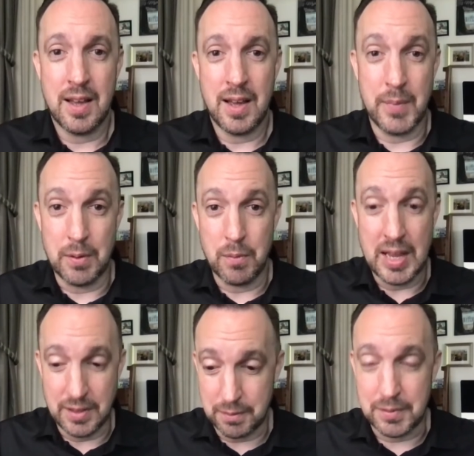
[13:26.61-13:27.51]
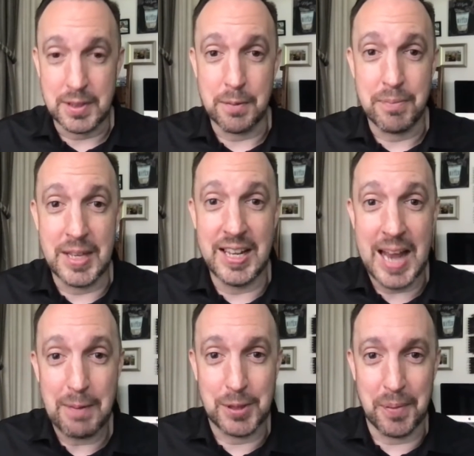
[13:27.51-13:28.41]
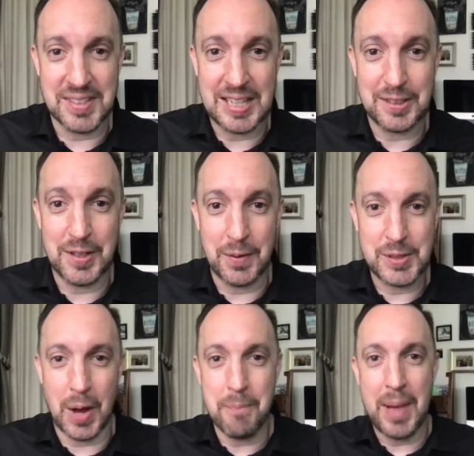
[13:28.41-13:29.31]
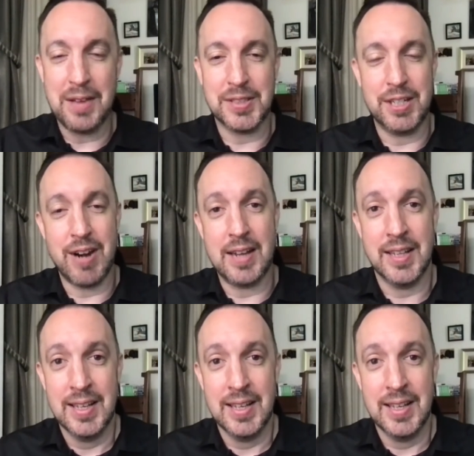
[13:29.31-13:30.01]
I mean, I'm hitting the laptop as I do that, which is why I'm bouncing around.